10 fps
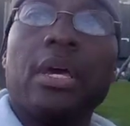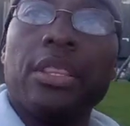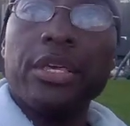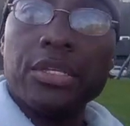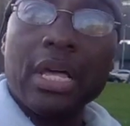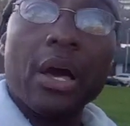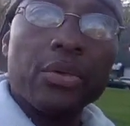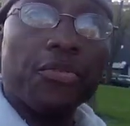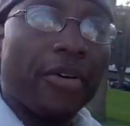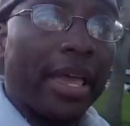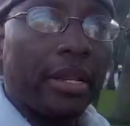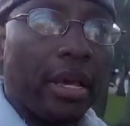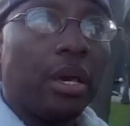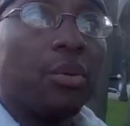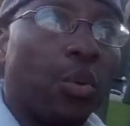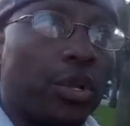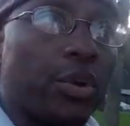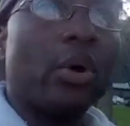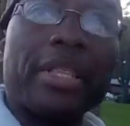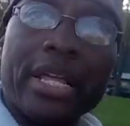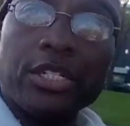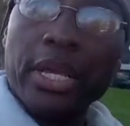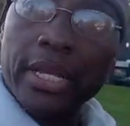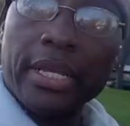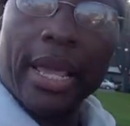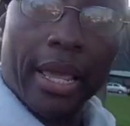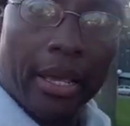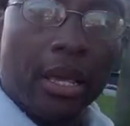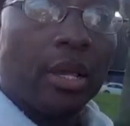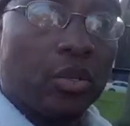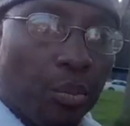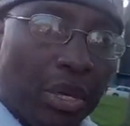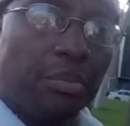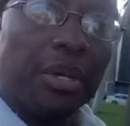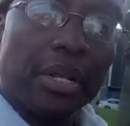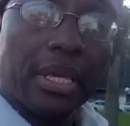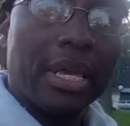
this is how you fight when you're on that chain gang. So me being a